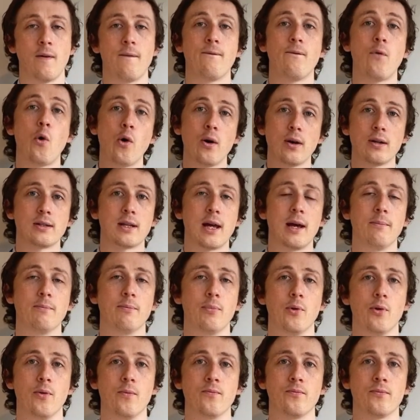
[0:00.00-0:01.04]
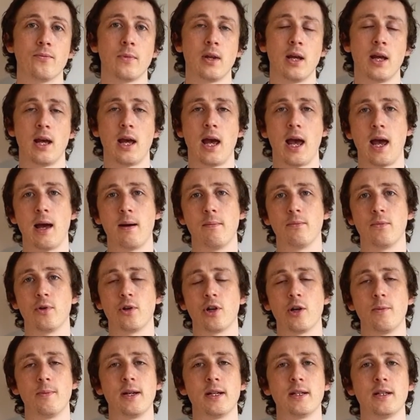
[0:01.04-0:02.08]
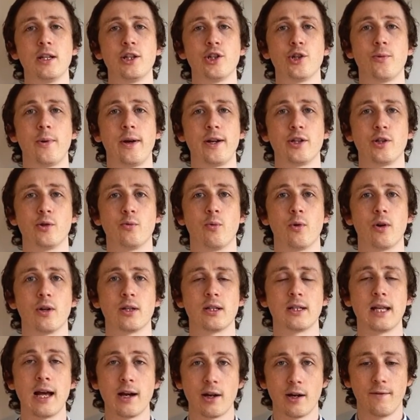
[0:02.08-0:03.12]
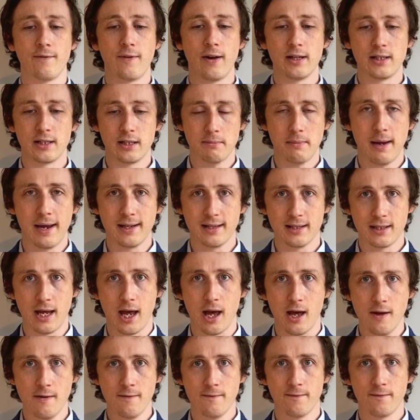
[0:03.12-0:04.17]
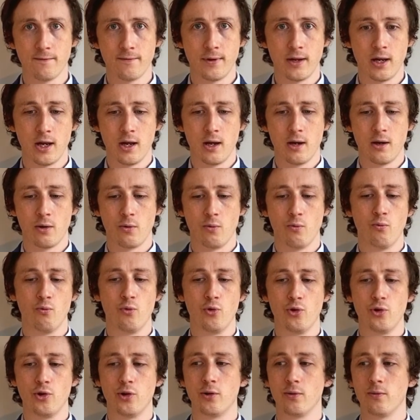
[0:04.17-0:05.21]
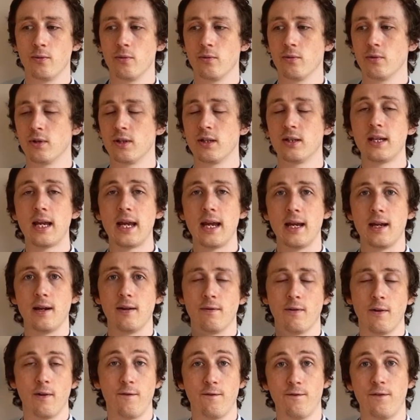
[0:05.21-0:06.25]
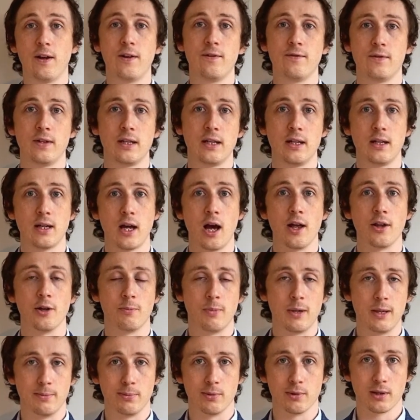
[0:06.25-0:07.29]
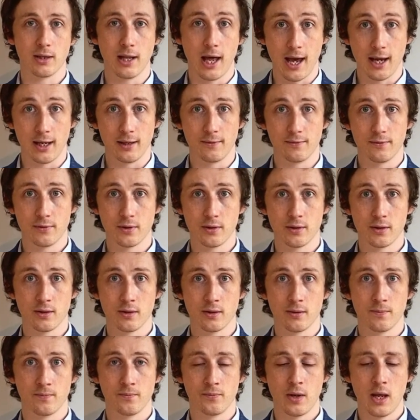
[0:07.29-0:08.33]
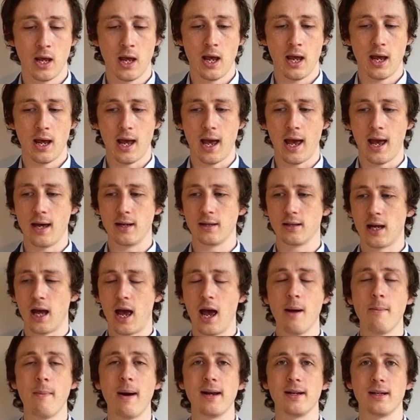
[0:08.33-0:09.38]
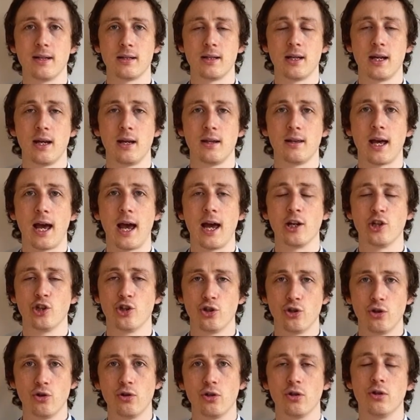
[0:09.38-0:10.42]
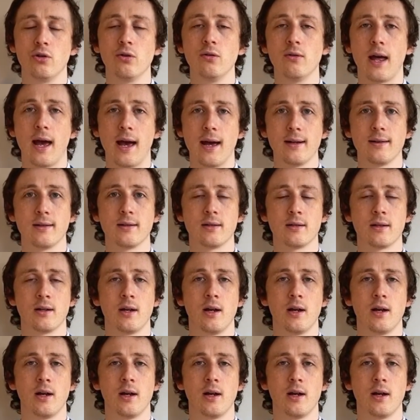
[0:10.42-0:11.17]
For example, there could be a situation where sacrificing myself would save 50 other people's lives. And I might say that I should do that,